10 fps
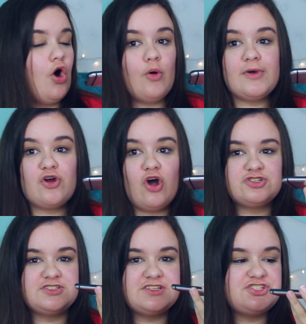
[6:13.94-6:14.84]
Oh my
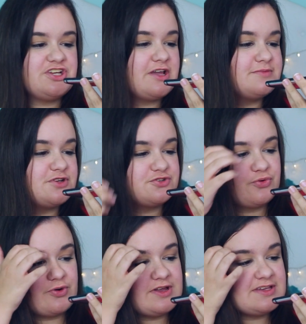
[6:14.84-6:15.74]
gosh, is this Jacob
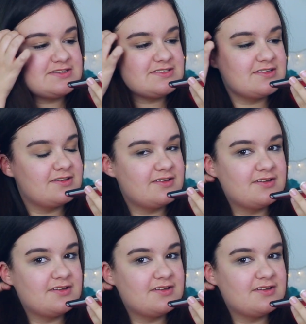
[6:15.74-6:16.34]
Sartorius?